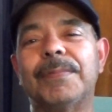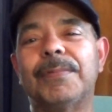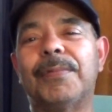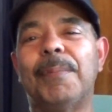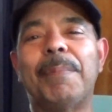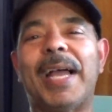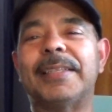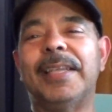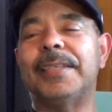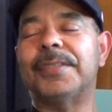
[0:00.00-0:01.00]
from
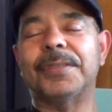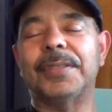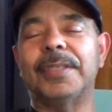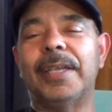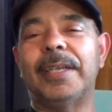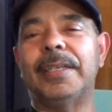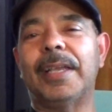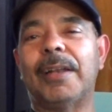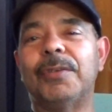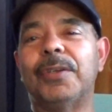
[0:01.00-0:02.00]
back then till today,
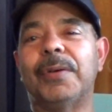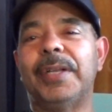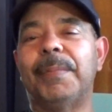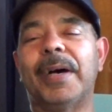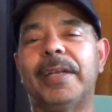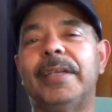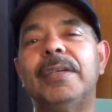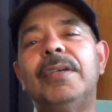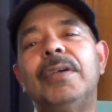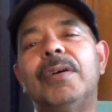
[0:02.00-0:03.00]
I don't know anybody
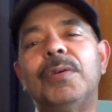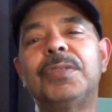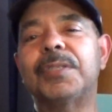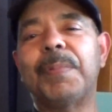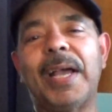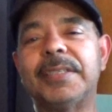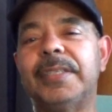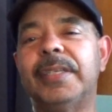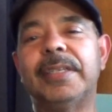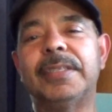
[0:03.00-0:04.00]
who's as
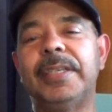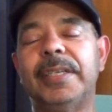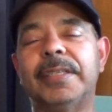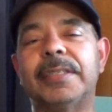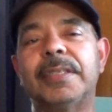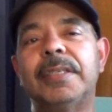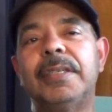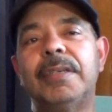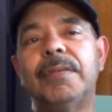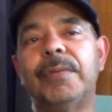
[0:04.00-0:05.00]
passionate as he is
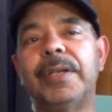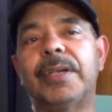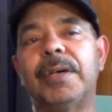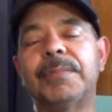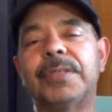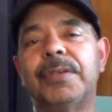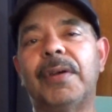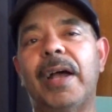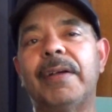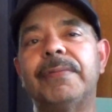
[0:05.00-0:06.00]
when it comes to
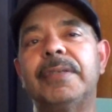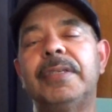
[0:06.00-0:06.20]
graph.